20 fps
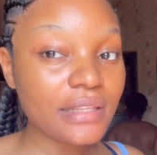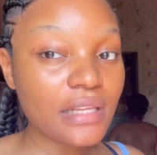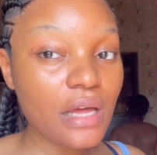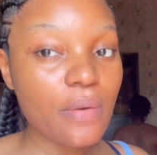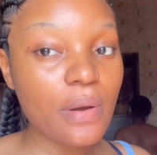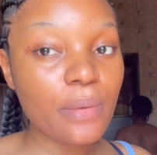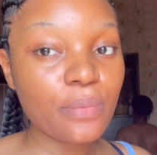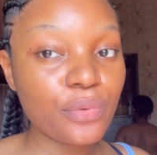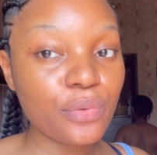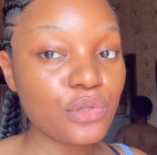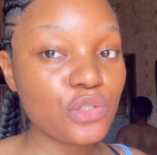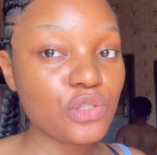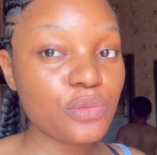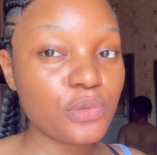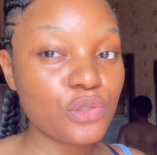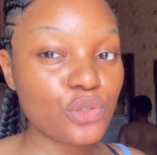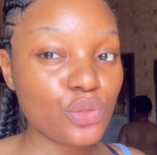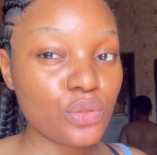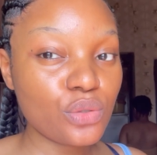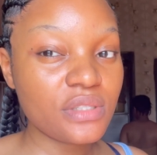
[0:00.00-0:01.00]
now, I'm going to
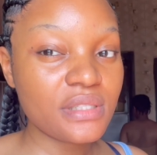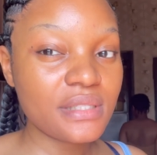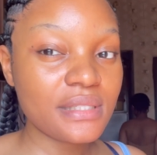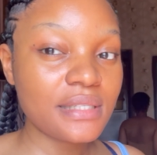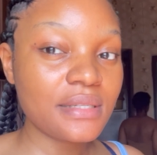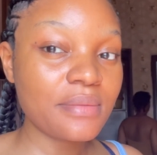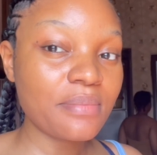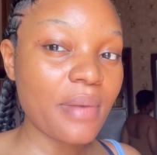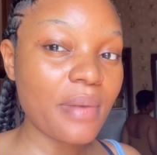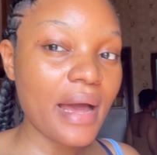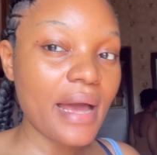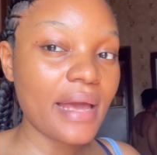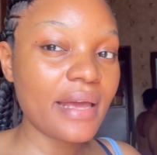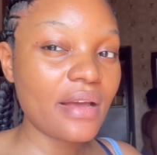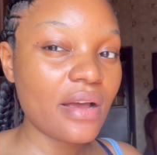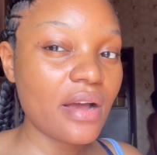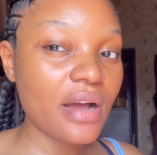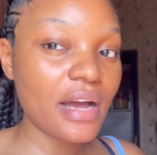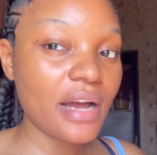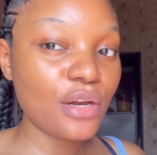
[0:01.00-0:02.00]
be toasting my
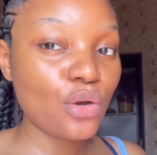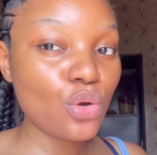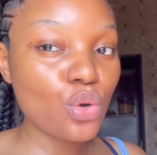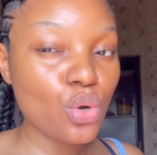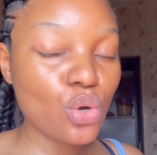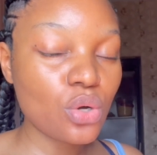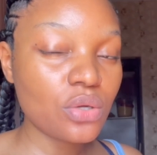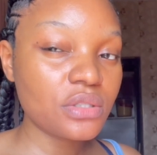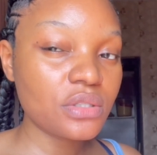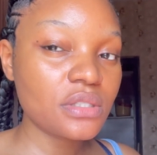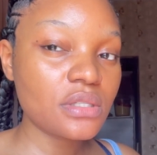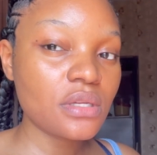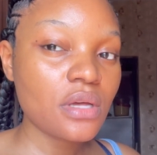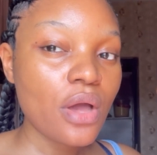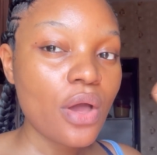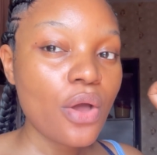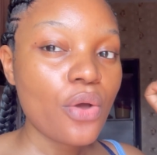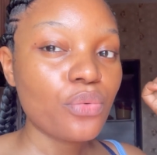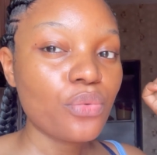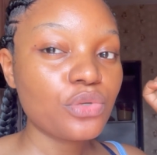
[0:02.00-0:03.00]
groundnut
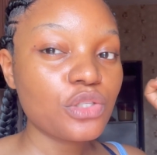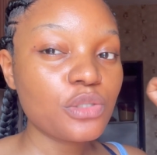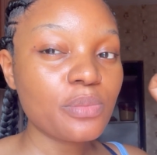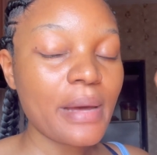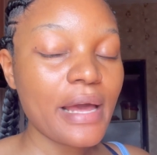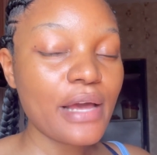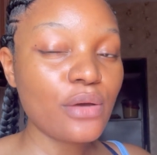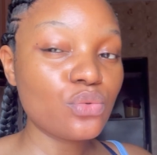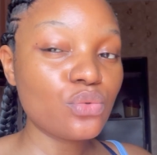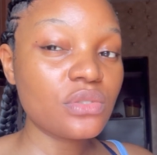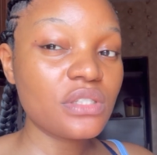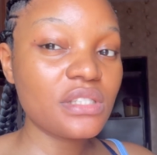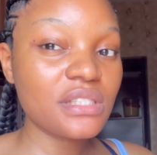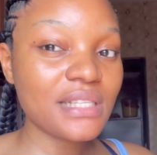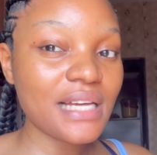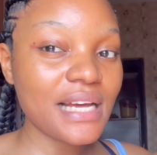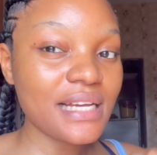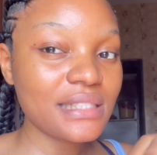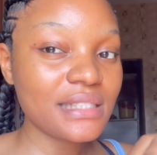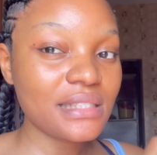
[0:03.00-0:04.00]
with my
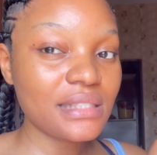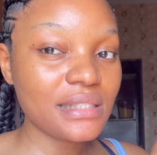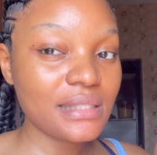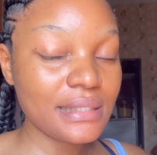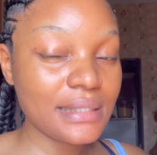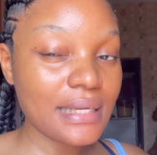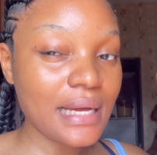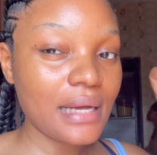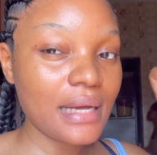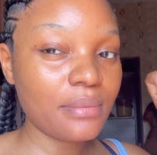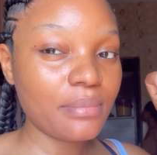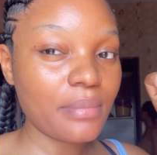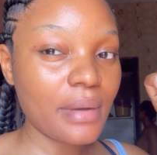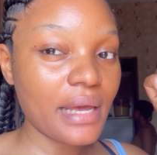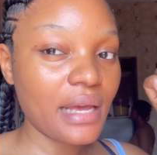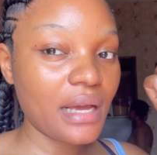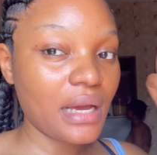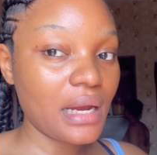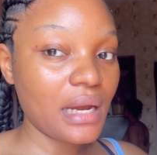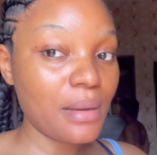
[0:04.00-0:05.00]
uziza seed and
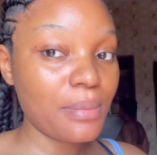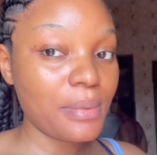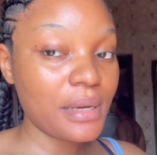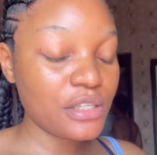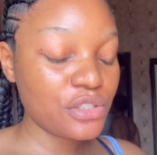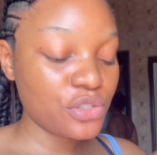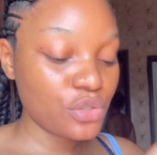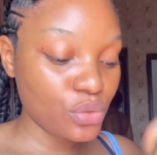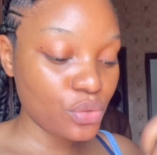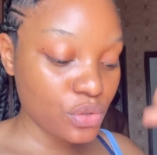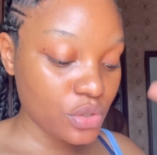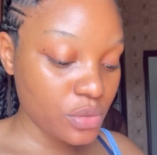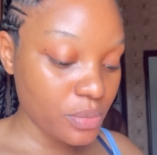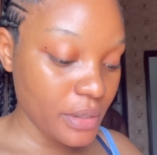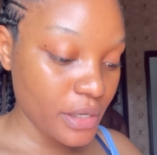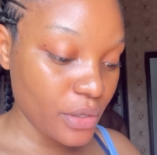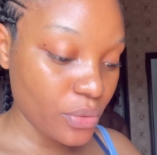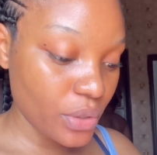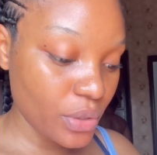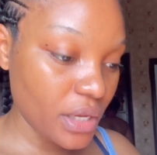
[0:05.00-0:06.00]
my calabash
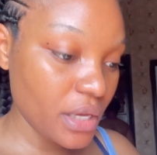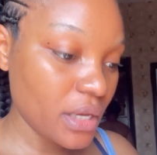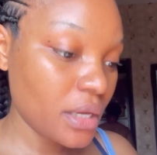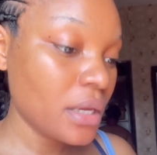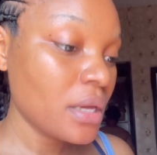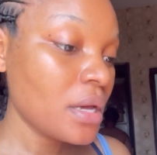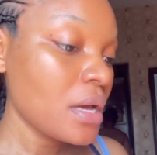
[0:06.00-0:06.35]
nutmeg, okay?